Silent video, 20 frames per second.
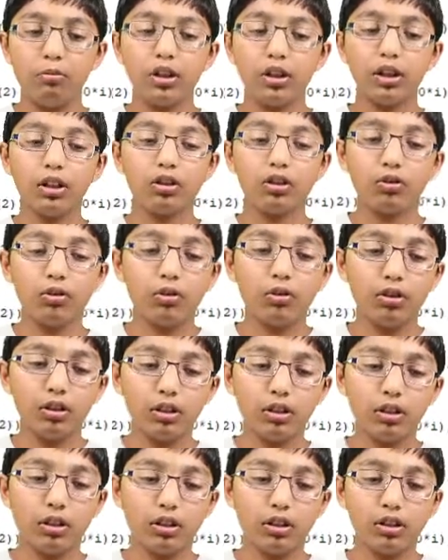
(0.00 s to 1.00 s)
make sure
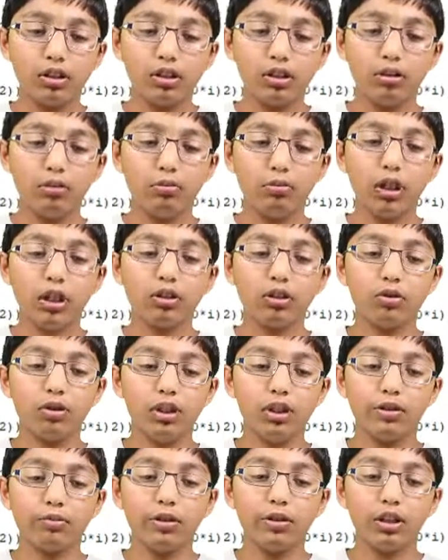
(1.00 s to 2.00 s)
this make sure
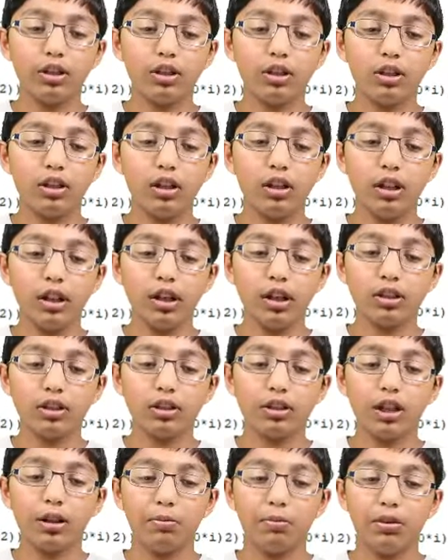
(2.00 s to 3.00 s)
this button
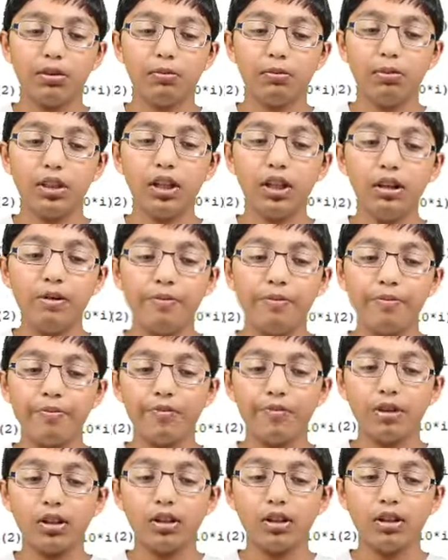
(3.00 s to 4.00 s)
has capital B
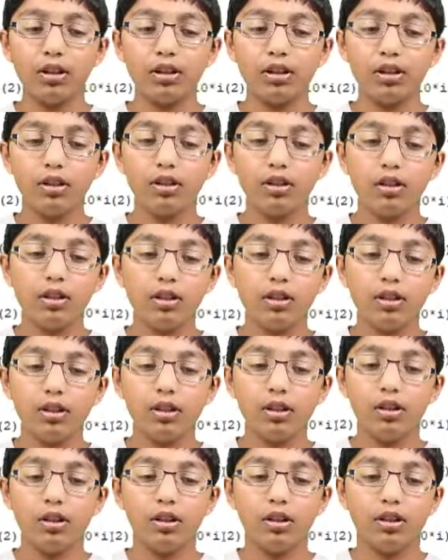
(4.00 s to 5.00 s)

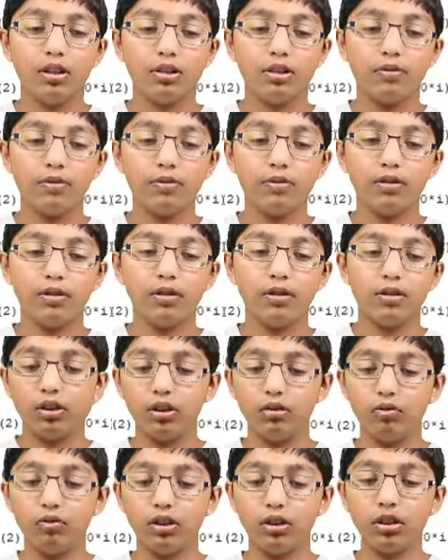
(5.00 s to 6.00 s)
and
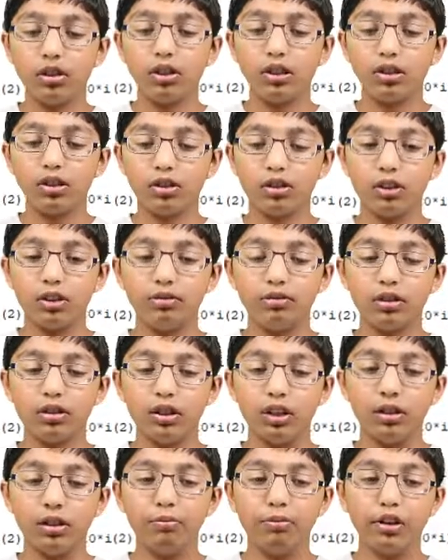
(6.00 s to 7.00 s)
after this you have to
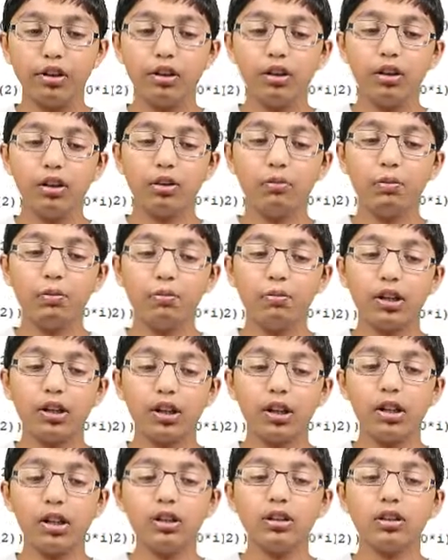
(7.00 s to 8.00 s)
type an open
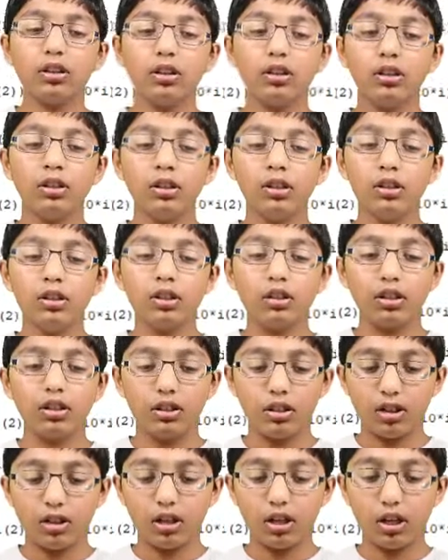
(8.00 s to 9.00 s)
bracket
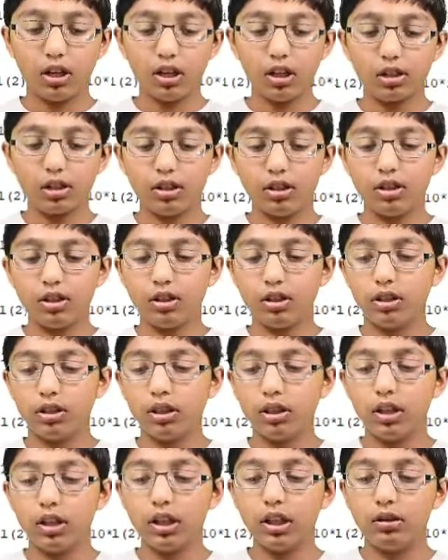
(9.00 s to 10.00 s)
text
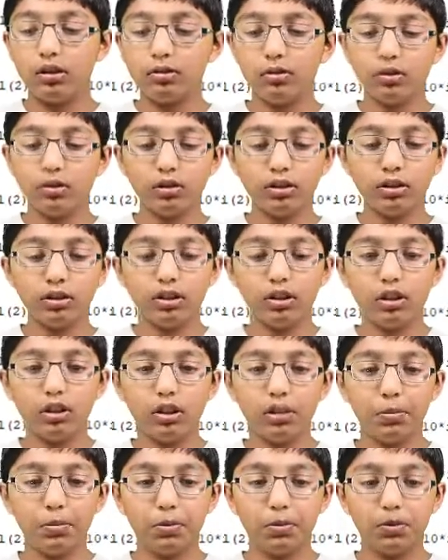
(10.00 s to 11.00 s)
equals
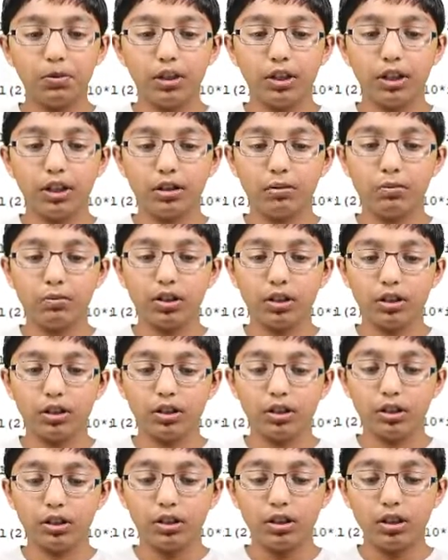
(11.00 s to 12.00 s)
open quotation
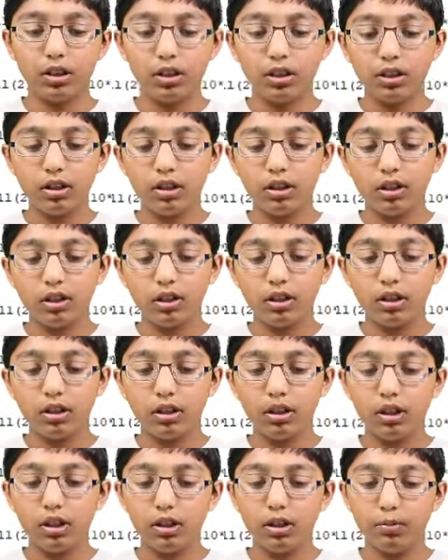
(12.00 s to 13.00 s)
marks
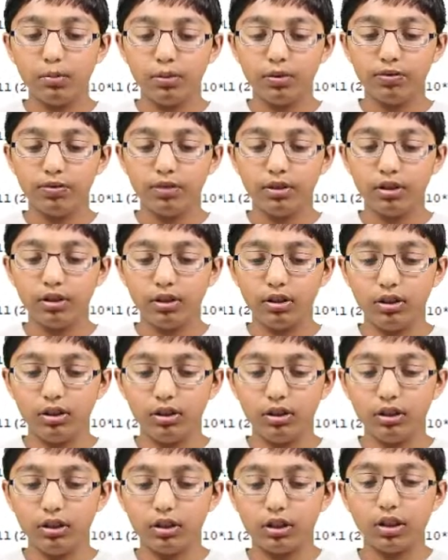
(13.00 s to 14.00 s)
I prefer
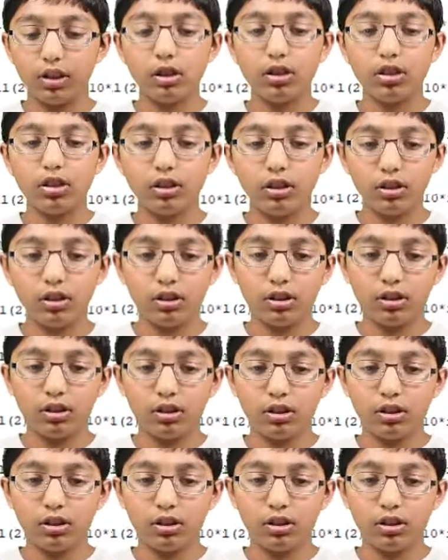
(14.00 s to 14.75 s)
start